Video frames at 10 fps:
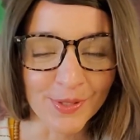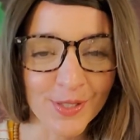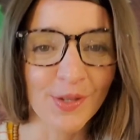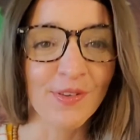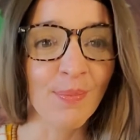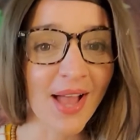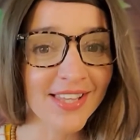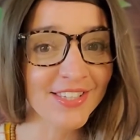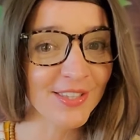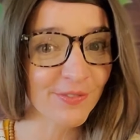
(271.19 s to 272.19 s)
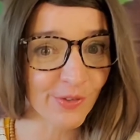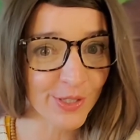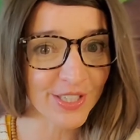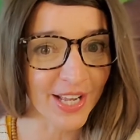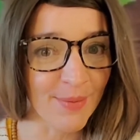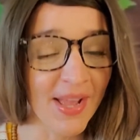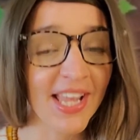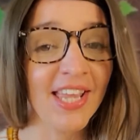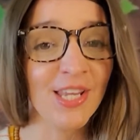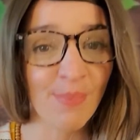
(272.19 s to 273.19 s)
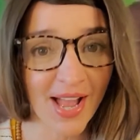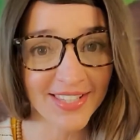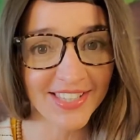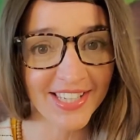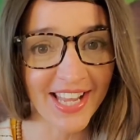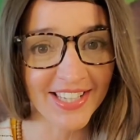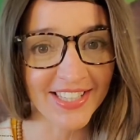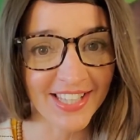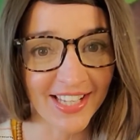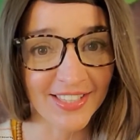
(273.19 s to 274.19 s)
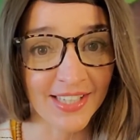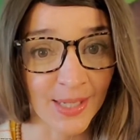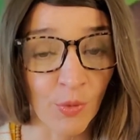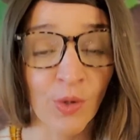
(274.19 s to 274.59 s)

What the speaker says: So if you passed it the first time, can you pass it again a second time,